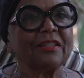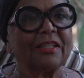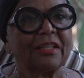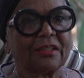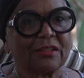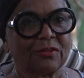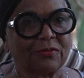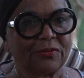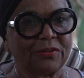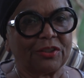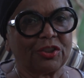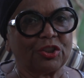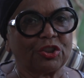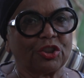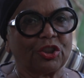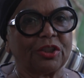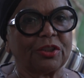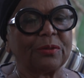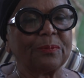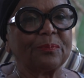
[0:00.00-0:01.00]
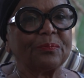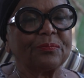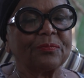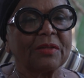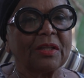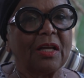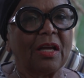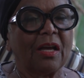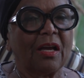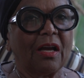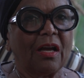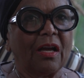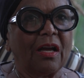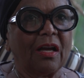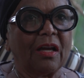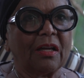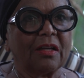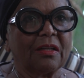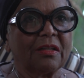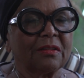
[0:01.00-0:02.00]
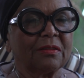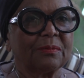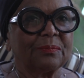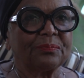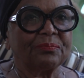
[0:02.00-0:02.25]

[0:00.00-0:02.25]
Yes, finishing. And